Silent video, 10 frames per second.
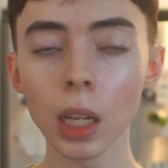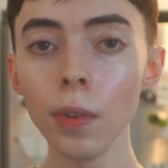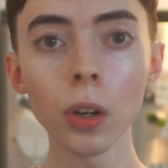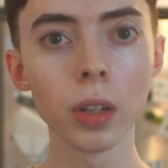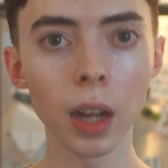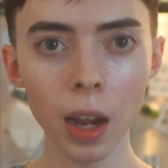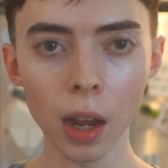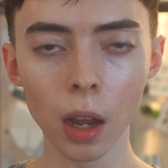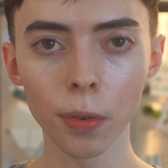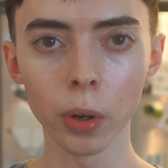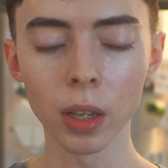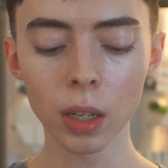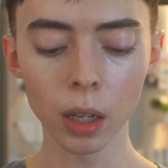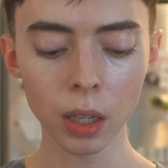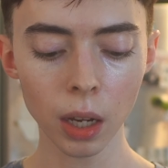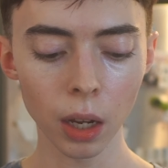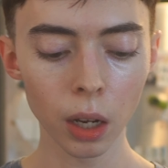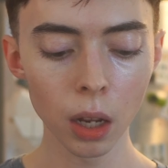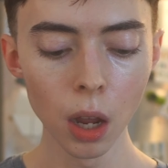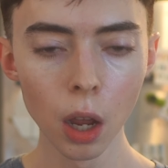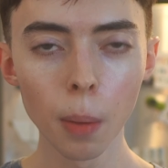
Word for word: Even our diet, for instance, can